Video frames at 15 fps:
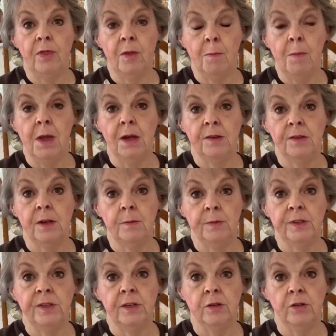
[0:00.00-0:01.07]
the mess I'm
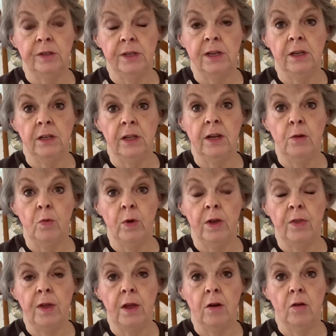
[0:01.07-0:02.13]
still dealing
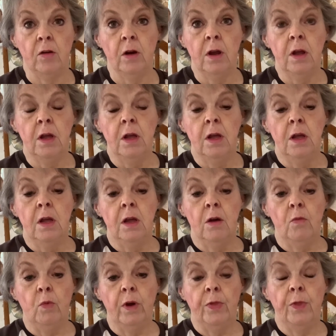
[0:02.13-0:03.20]
with here
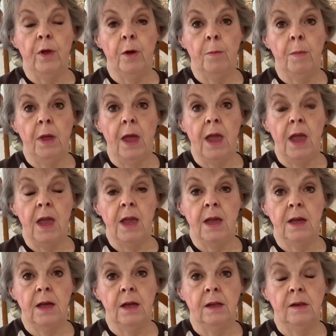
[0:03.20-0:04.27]
with them,
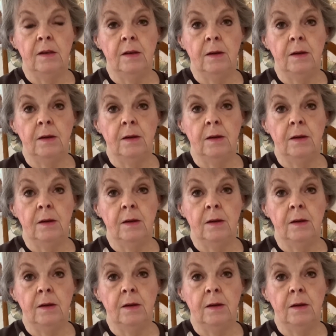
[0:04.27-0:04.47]
and